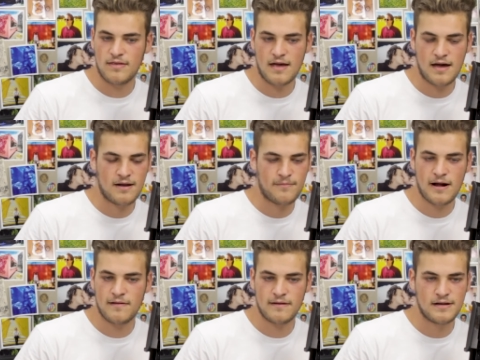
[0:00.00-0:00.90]
that, and
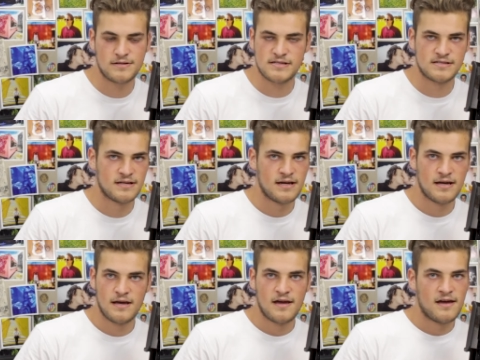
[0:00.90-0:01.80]
apparently
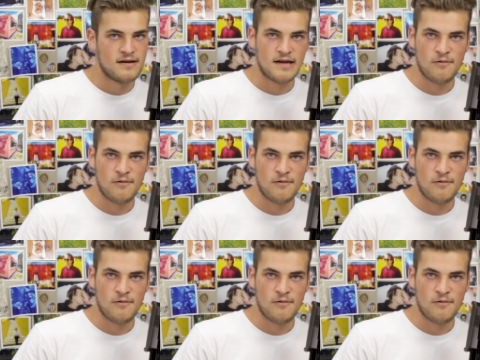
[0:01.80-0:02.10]
it